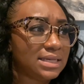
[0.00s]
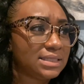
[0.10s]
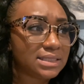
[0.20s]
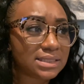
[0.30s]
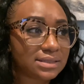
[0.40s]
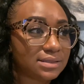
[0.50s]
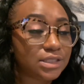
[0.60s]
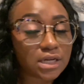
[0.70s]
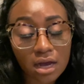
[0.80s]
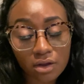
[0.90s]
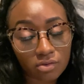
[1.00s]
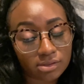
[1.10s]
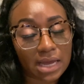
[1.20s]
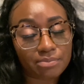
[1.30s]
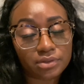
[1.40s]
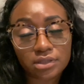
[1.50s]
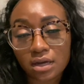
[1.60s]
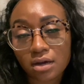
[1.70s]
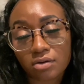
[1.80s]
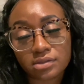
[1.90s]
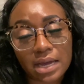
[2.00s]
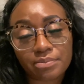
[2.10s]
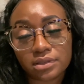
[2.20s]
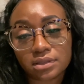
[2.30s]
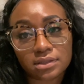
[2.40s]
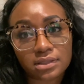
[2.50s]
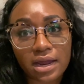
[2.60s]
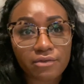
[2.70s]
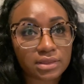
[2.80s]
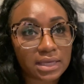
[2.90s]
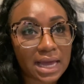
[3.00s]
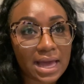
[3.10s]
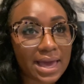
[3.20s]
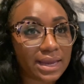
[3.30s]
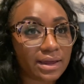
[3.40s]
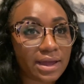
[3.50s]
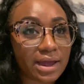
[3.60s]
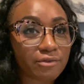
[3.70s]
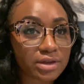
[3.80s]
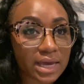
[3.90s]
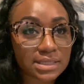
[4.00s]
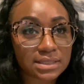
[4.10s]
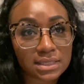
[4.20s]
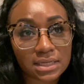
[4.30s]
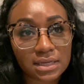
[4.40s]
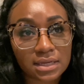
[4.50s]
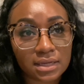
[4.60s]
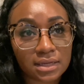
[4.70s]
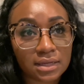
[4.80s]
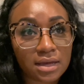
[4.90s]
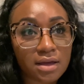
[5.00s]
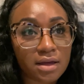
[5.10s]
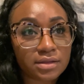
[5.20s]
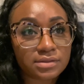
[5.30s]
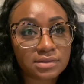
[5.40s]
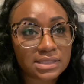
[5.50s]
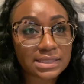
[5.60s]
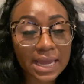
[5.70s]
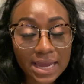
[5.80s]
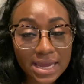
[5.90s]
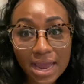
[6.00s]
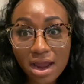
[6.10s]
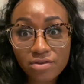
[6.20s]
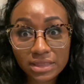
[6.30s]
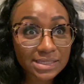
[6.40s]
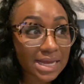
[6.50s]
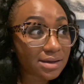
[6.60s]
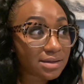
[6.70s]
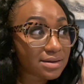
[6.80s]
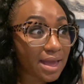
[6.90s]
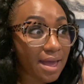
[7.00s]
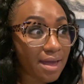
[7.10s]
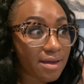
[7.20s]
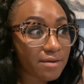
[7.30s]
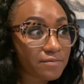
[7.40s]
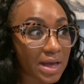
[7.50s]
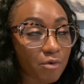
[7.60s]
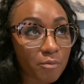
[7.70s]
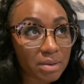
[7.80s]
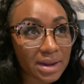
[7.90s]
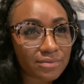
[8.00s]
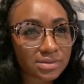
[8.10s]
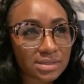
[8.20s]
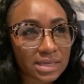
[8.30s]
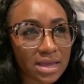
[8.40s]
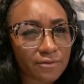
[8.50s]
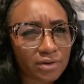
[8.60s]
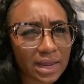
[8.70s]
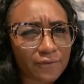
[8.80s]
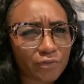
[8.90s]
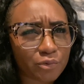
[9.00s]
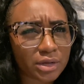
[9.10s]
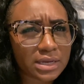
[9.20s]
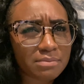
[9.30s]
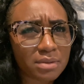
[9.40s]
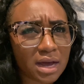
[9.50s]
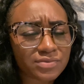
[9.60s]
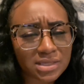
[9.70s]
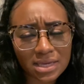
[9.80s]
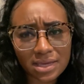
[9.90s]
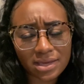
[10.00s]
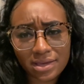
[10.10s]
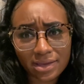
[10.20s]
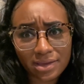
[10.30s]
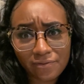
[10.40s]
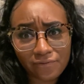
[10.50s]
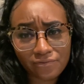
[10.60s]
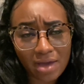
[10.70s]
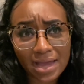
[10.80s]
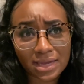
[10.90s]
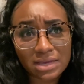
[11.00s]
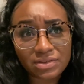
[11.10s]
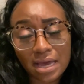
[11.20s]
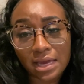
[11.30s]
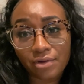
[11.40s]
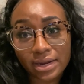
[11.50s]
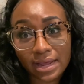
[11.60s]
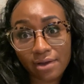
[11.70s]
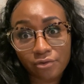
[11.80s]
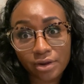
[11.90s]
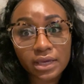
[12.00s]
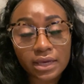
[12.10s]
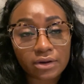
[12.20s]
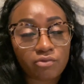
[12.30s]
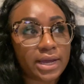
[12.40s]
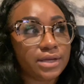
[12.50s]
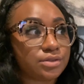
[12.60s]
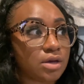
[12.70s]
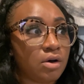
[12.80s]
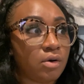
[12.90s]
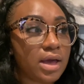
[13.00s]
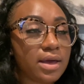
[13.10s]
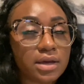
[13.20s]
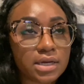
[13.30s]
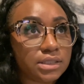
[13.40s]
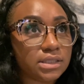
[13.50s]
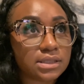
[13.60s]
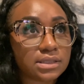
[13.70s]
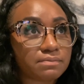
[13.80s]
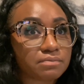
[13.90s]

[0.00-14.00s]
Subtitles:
just junk on top of junk on top of just everything. I had every quesadilla, steak, everything, because I won't be able to have steak for like 3 months if I can even tolerate it ever again, right? So just